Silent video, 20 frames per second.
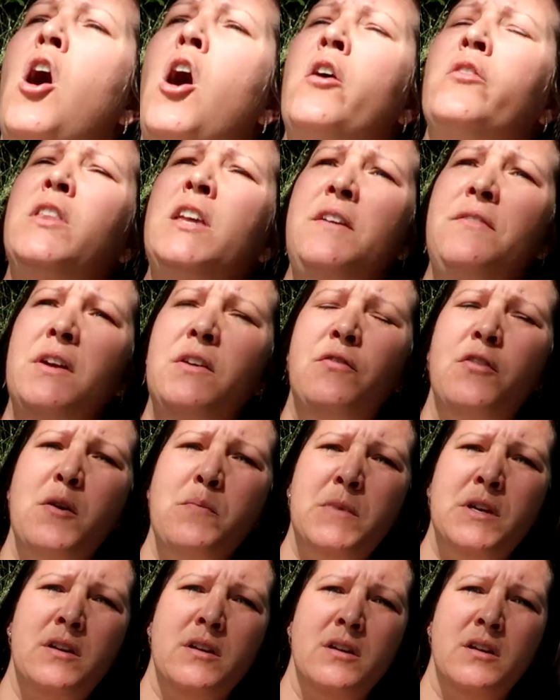Leaving
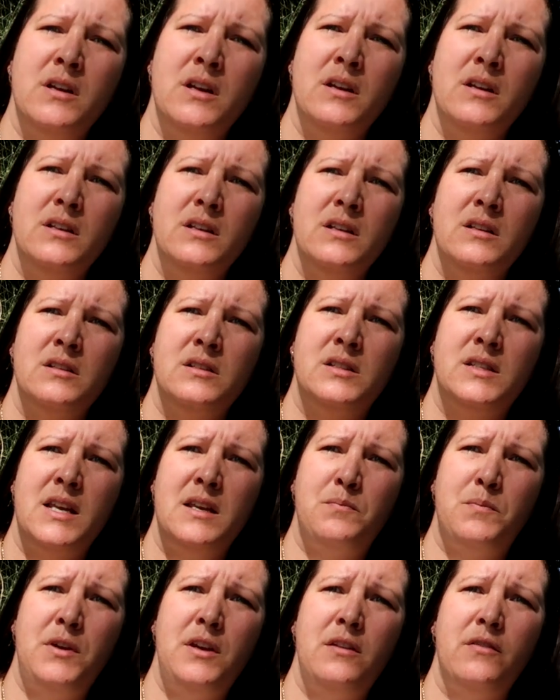from the
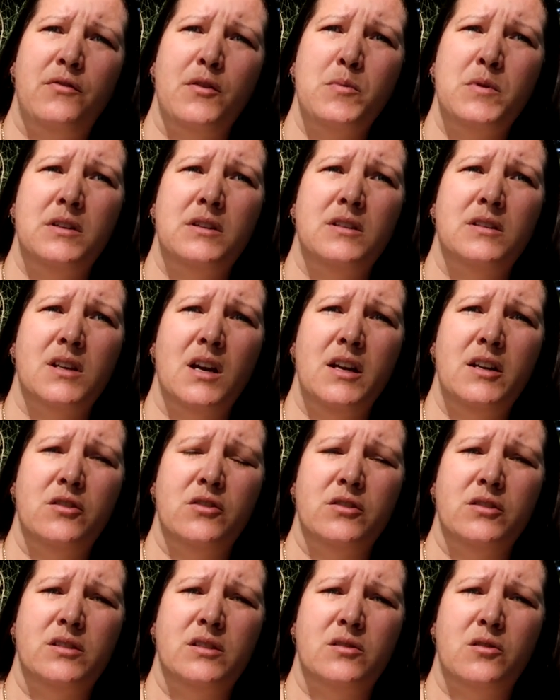St. Pete, from the
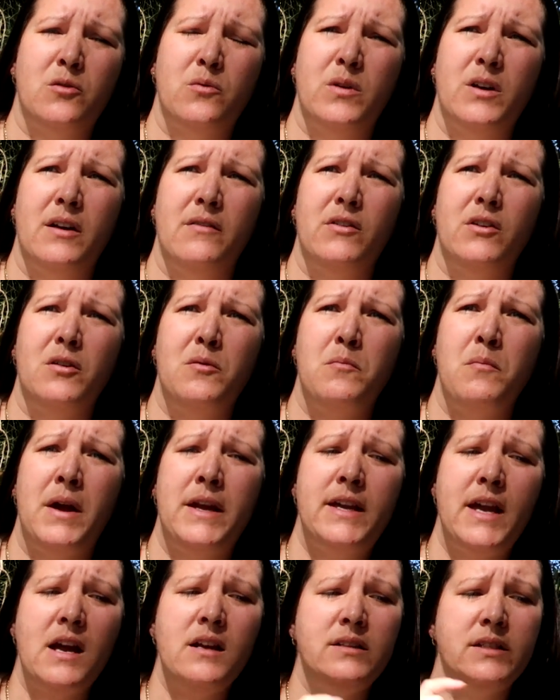designers or whatever,
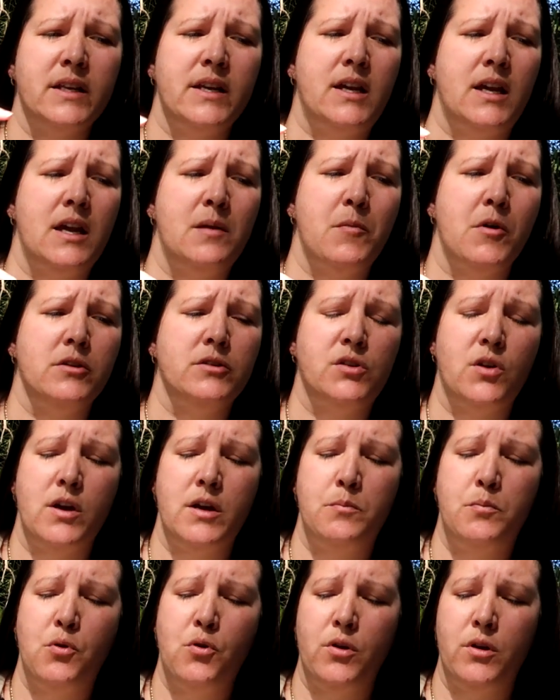my gas light came on, so I
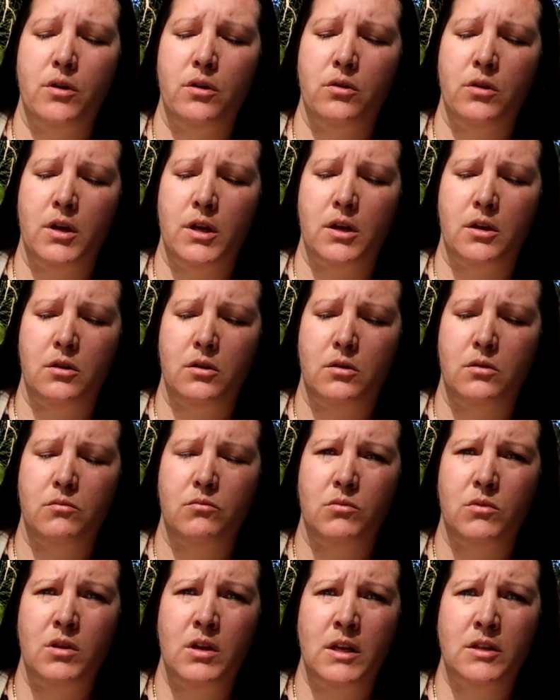had put like
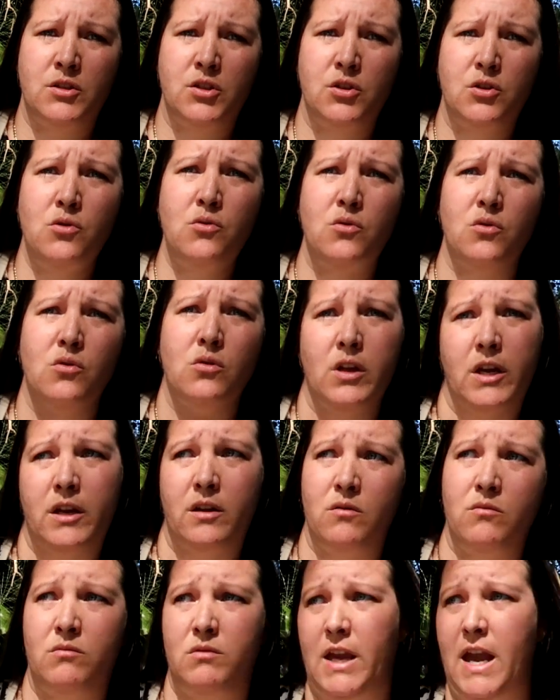into Google like
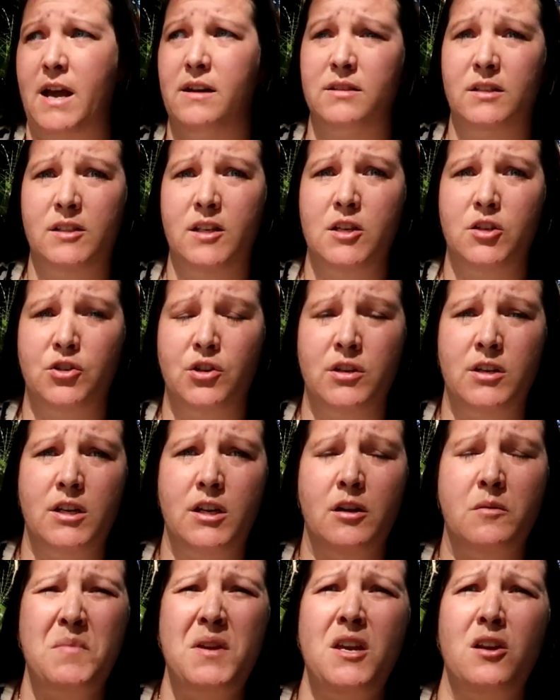gas station
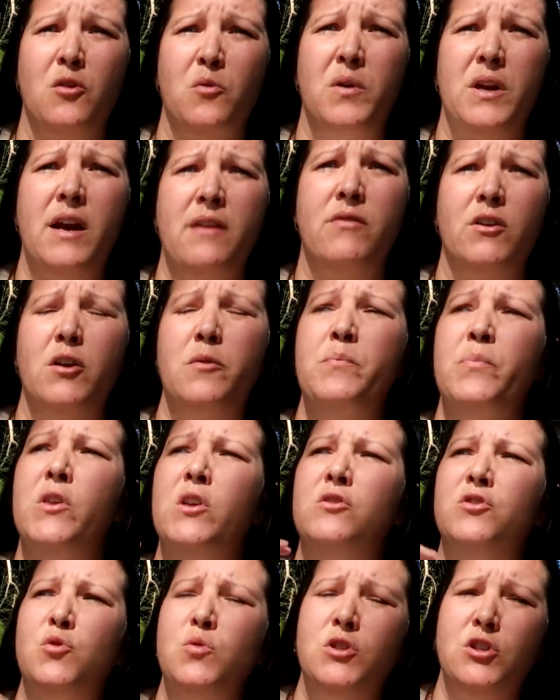near me or whatever.
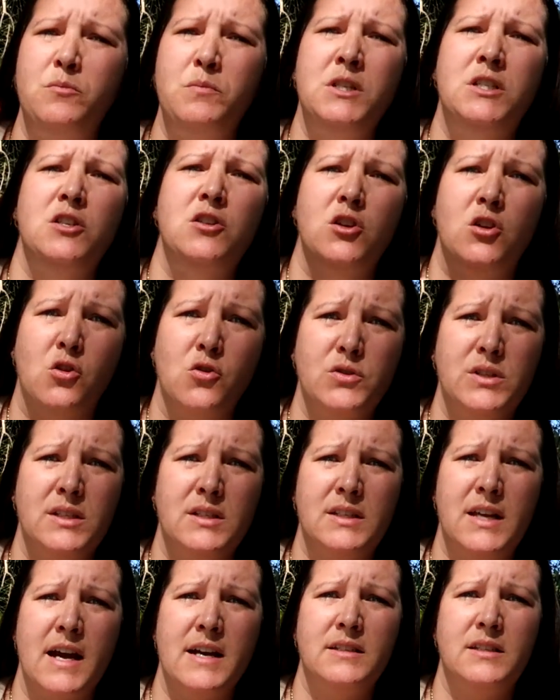So it took me to the
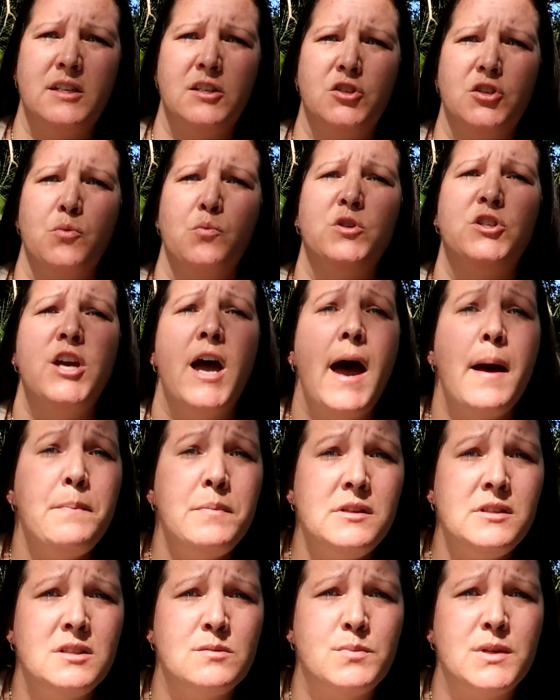closest gas station, which
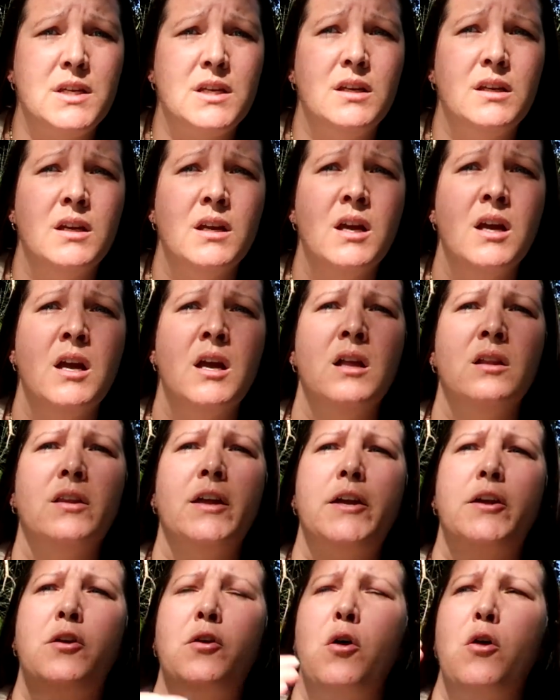happened to be
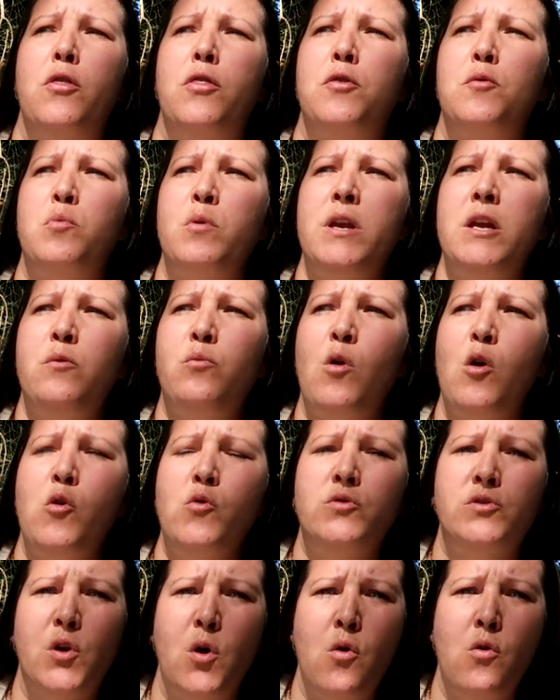like 3
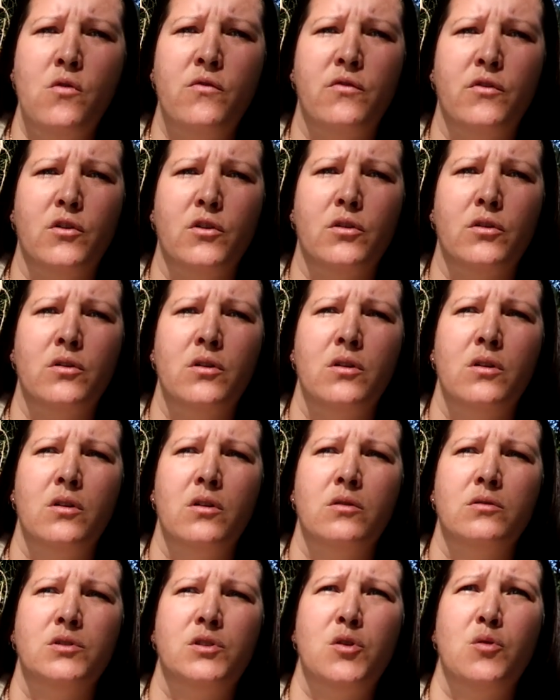roads over.
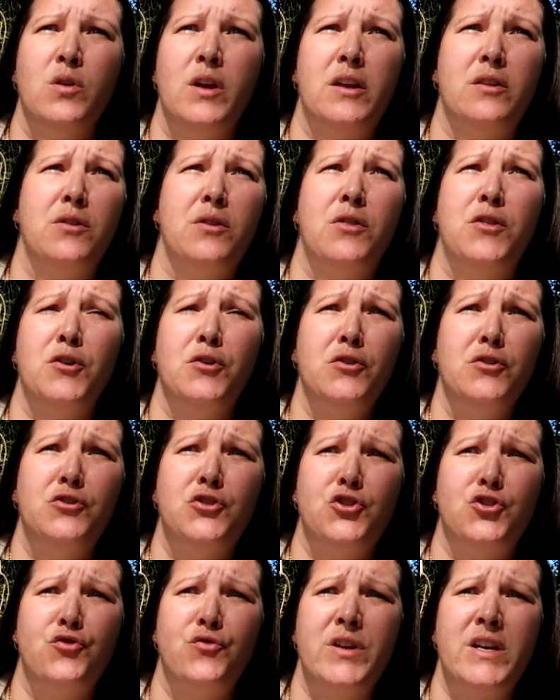So like 3rd
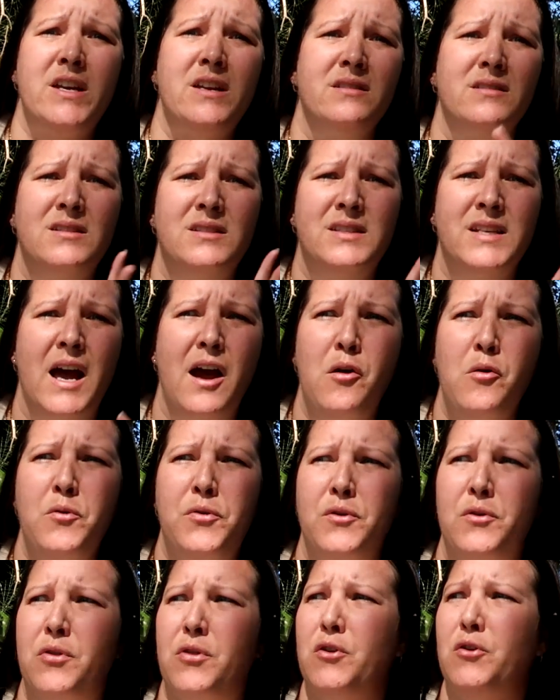Street
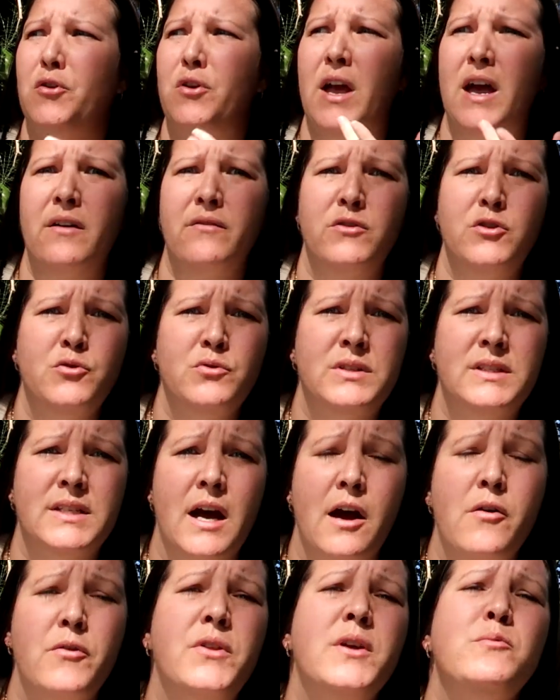South or 3rd Avenue
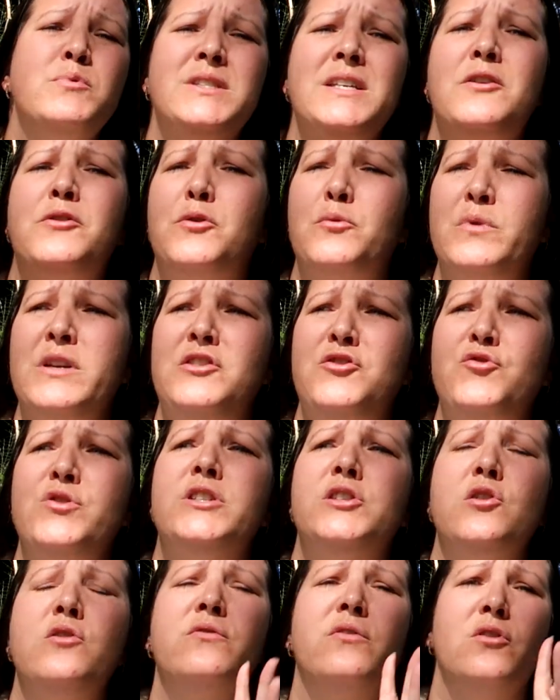South. It was like 3
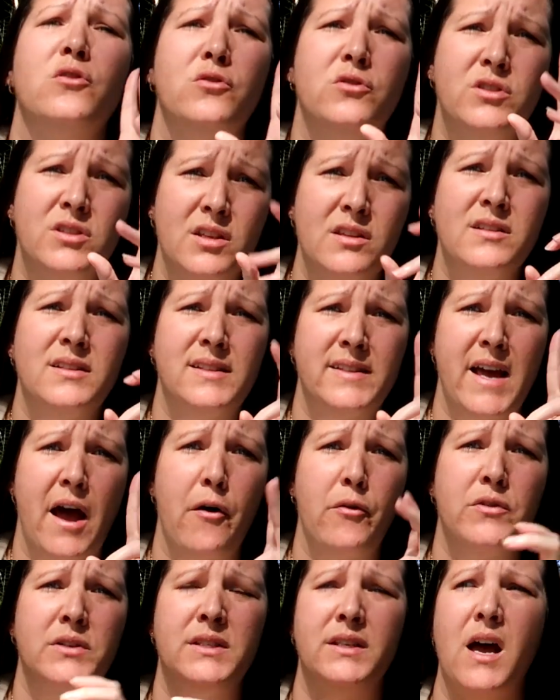streets over to the
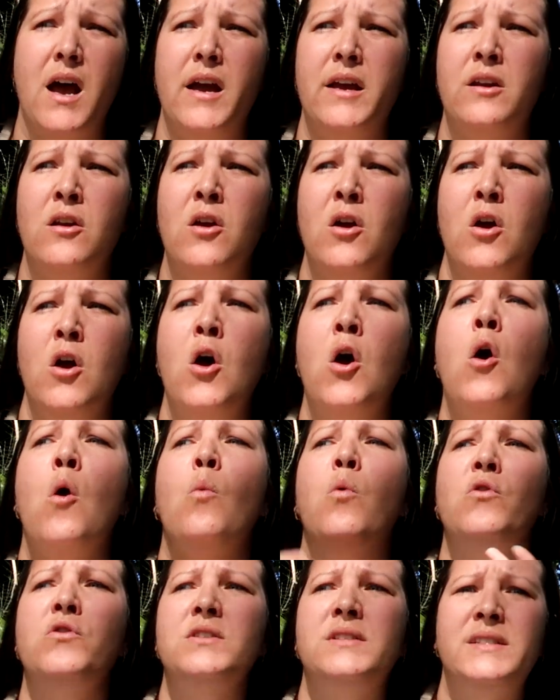south side.
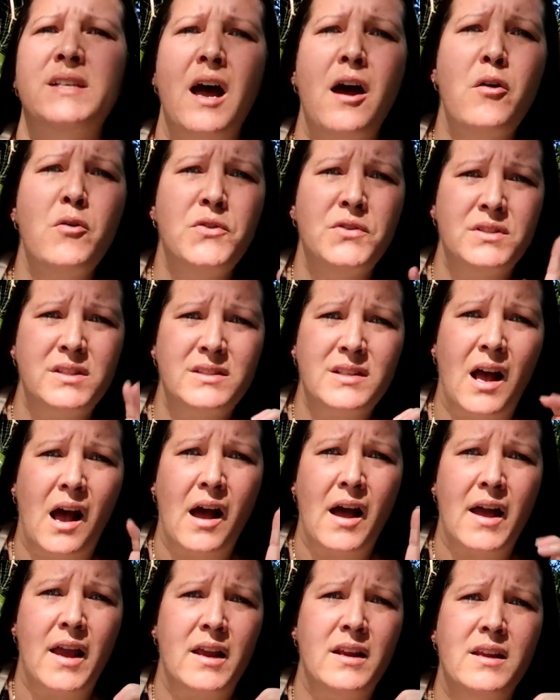Well, the south
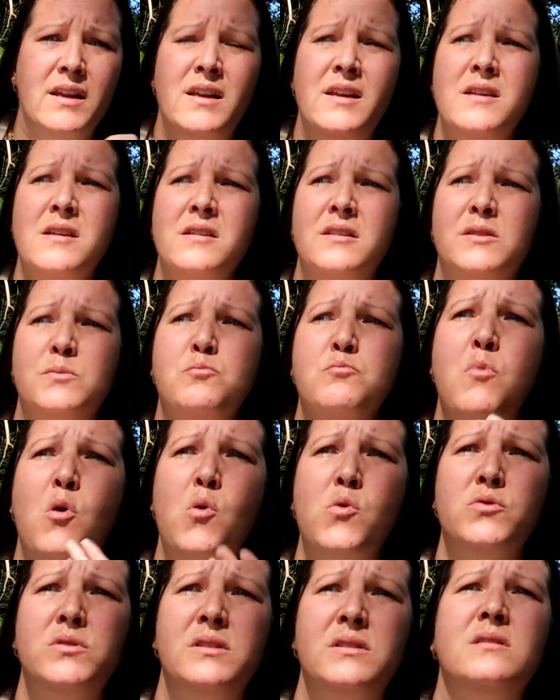side is
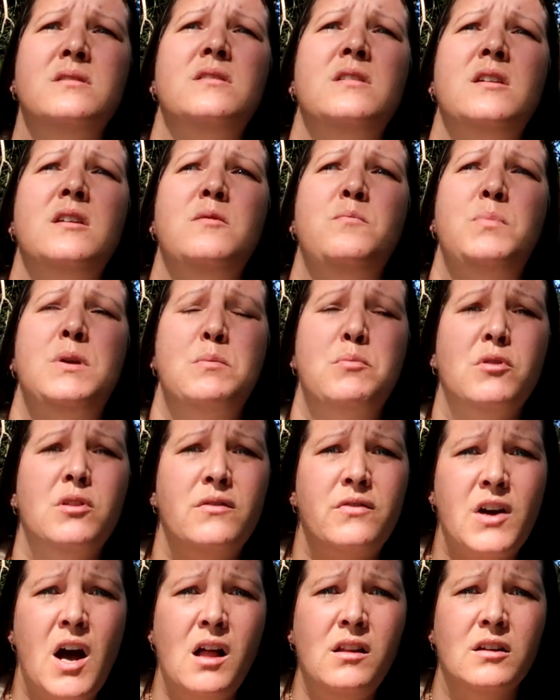mostly people
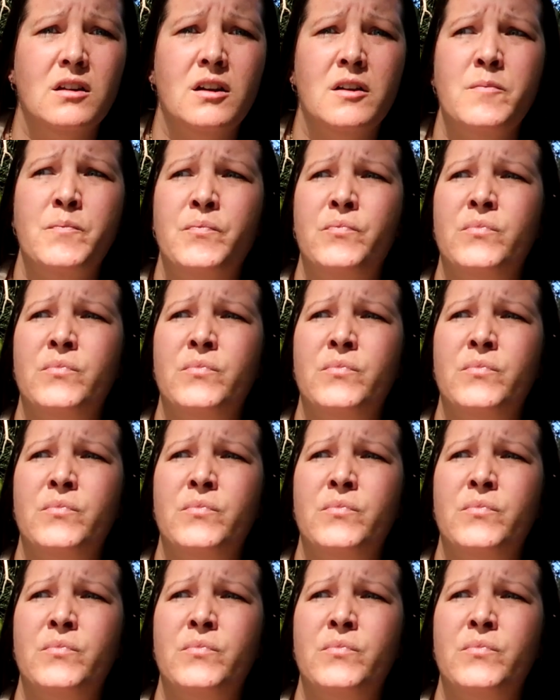of color.